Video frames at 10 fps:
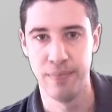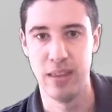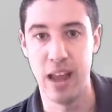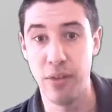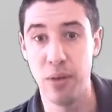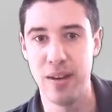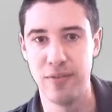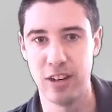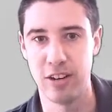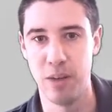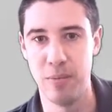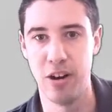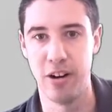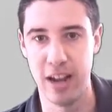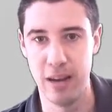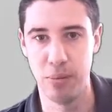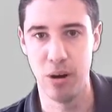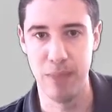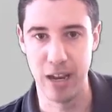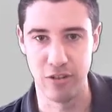Now that we've determined our
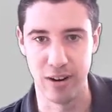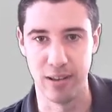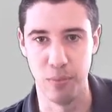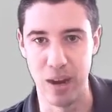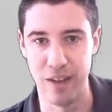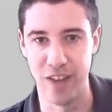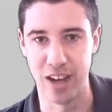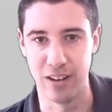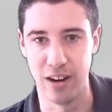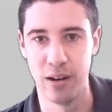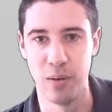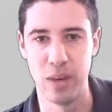input matrix and weight vector,